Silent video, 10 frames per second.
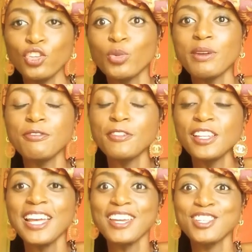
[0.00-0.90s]
You may
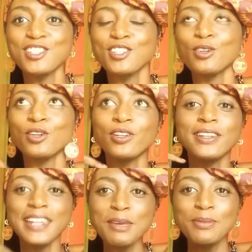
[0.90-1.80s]
feel like it's a
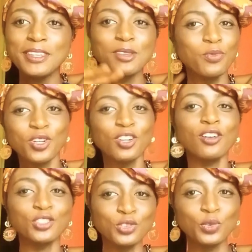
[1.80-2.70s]
lame thing pretty
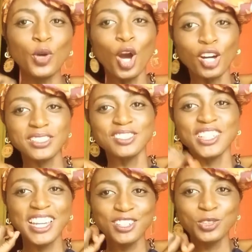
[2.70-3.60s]
girls do until
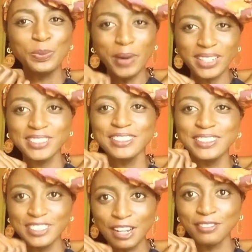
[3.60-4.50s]
you get into
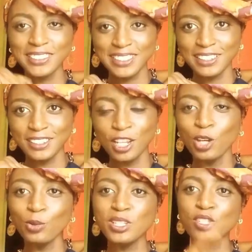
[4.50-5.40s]
pattern drafting,
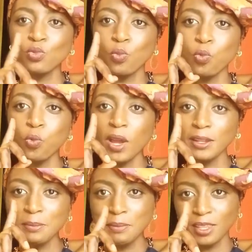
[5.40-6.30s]
which is
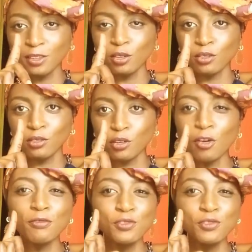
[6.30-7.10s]
one method of